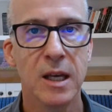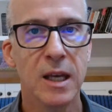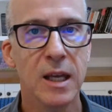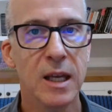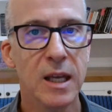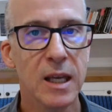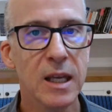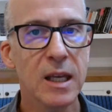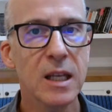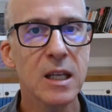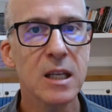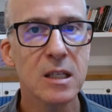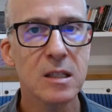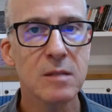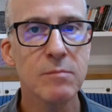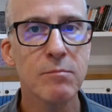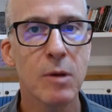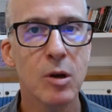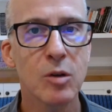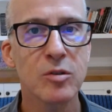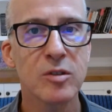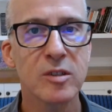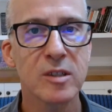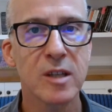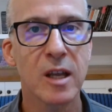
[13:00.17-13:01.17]
It is
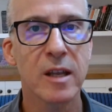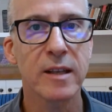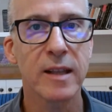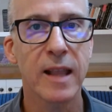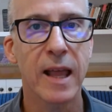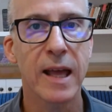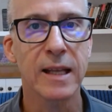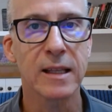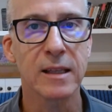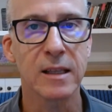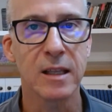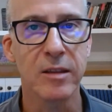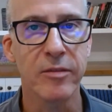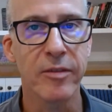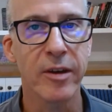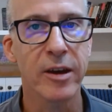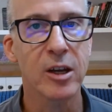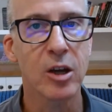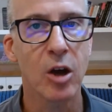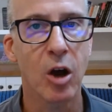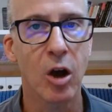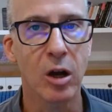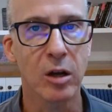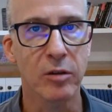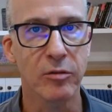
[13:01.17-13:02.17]
most unlikely that
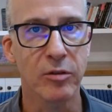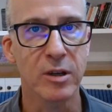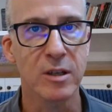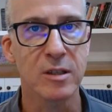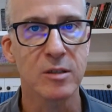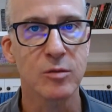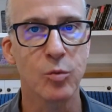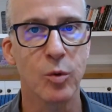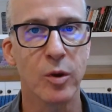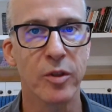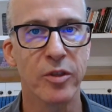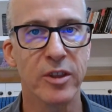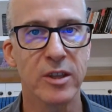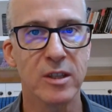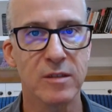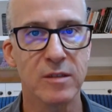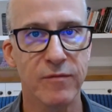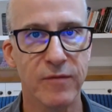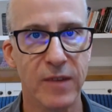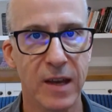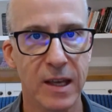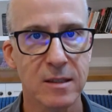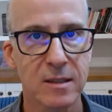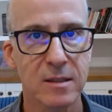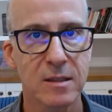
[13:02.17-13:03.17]
Congress, with its
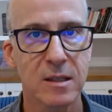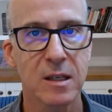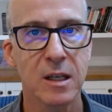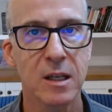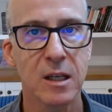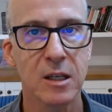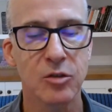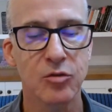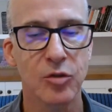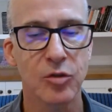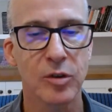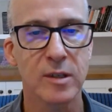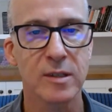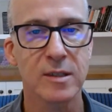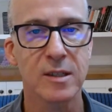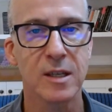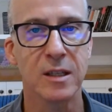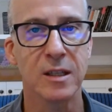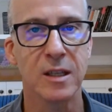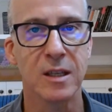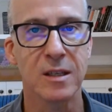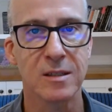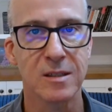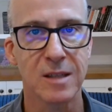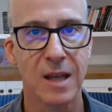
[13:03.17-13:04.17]
vested interest in
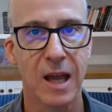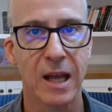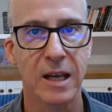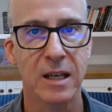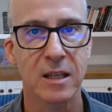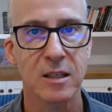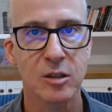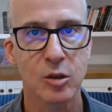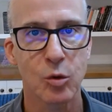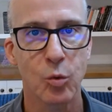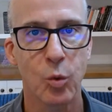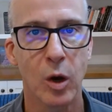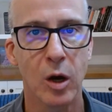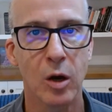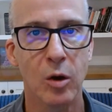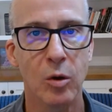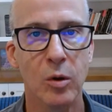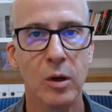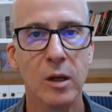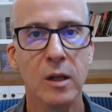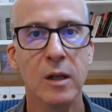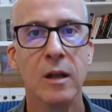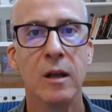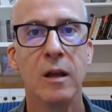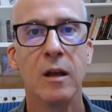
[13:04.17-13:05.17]
the status quo,
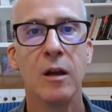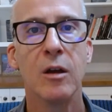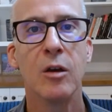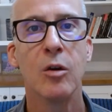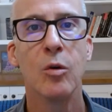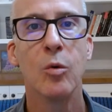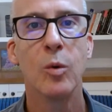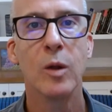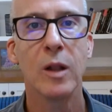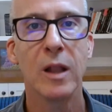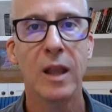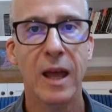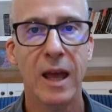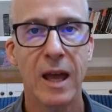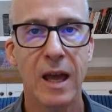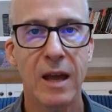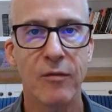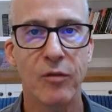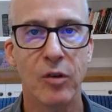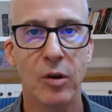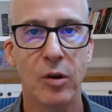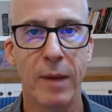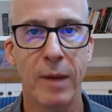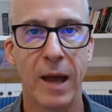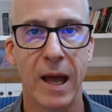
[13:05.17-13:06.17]
will
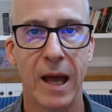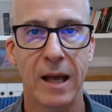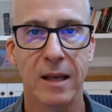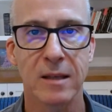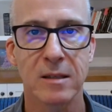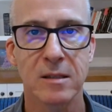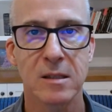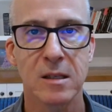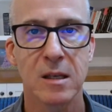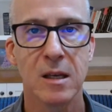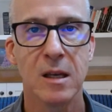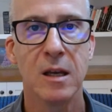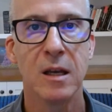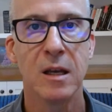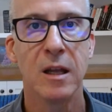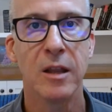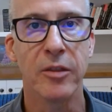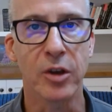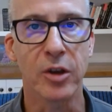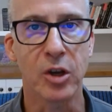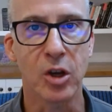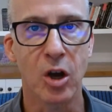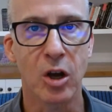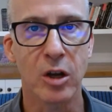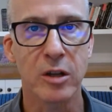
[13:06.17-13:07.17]
ever pass the
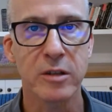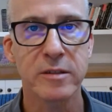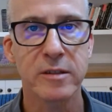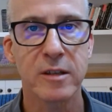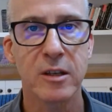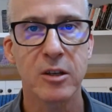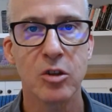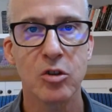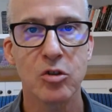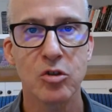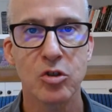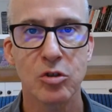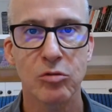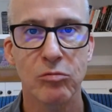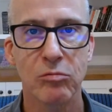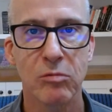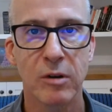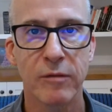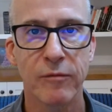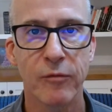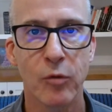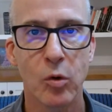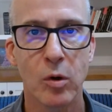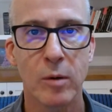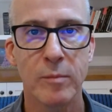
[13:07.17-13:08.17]
constitutional
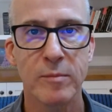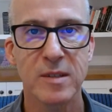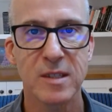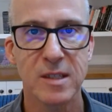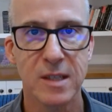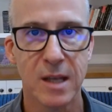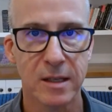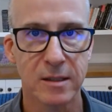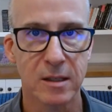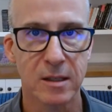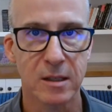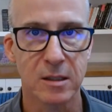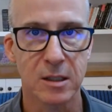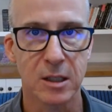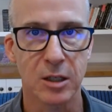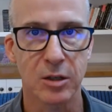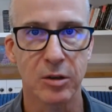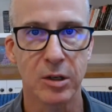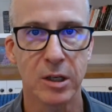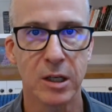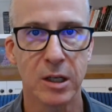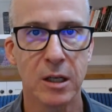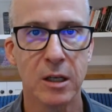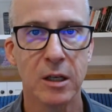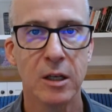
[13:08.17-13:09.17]
reforms
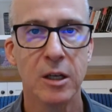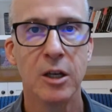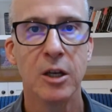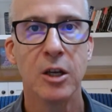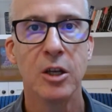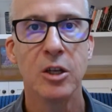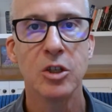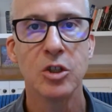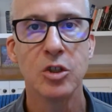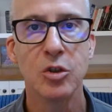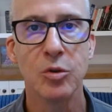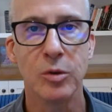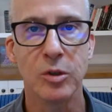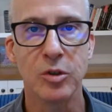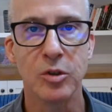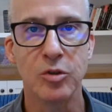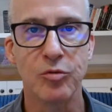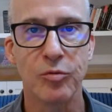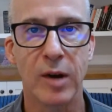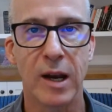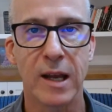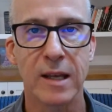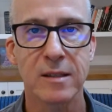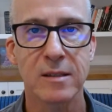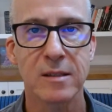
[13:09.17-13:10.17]
necessary to
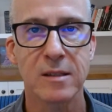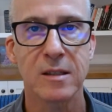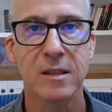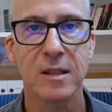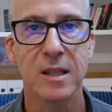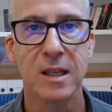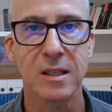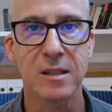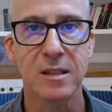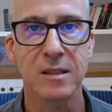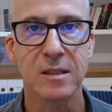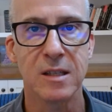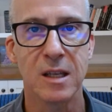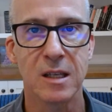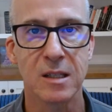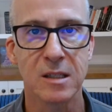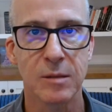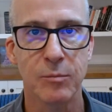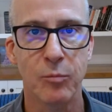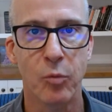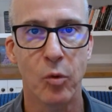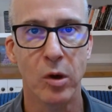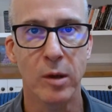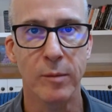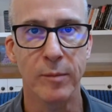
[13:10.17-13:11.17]
address this
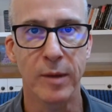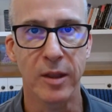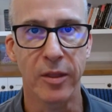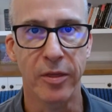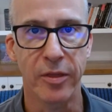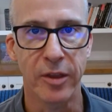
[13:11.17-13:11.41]
disappointment.